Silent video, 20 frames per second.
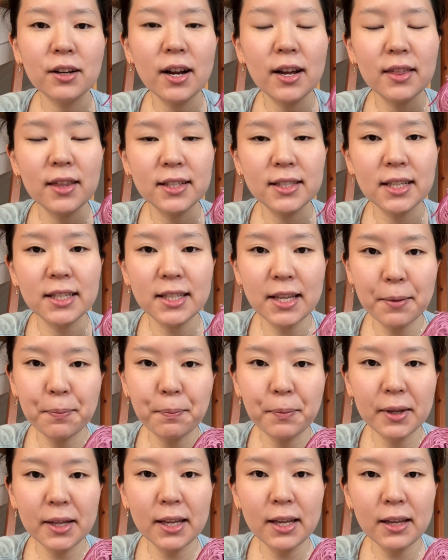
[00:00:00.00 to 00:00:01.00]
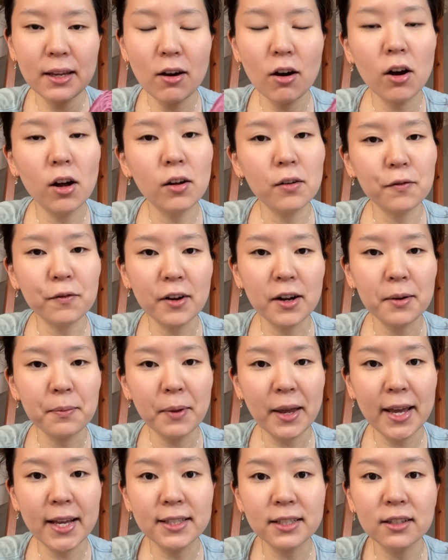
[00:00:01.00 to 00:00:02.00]
and this is Hippity, all from
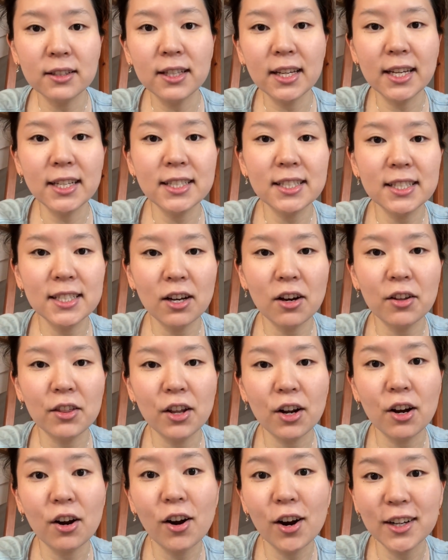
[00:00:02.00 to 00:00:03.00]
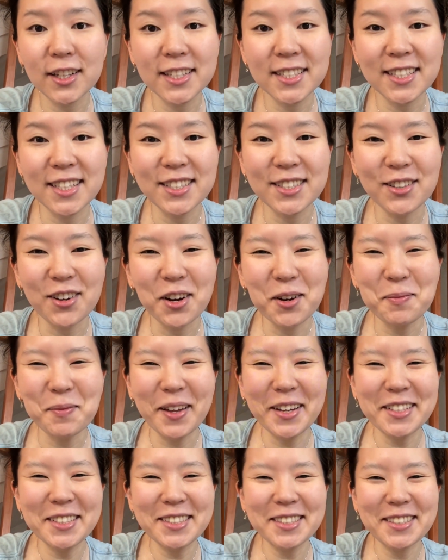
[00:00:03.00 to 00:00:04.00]
Hazel Knits on their Artisan Sock Base.